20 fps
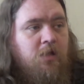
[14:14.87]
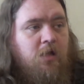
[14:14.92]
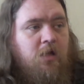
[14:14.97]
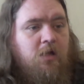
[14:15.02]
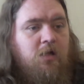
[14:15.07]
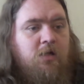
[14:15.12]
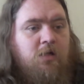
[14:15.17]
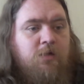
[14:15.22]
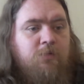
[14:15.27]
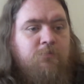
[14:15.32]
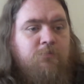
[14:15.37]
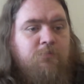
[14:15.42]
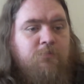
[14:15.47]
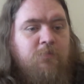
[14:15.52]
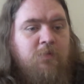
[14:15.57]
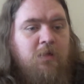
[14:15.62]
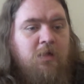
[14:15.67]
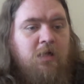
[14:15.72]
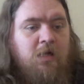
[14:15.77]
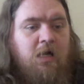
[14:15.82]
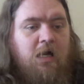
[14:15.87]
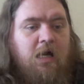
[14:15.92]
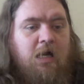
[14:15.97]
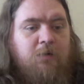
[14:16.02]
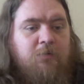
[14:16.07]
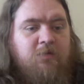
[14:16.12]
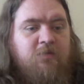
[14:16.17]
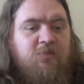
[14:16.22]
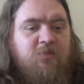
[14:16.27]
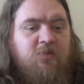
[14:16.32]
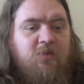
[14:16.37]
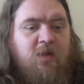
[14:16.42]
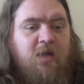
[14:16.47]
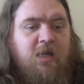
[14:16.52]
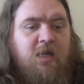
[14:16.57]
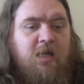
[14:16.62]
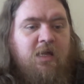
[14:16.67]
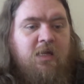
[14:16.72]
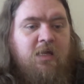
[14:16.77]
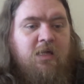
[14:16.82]
I would
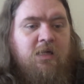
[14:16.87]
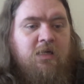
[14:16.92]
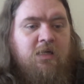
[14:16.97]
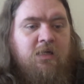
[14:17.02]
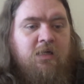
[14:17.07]
say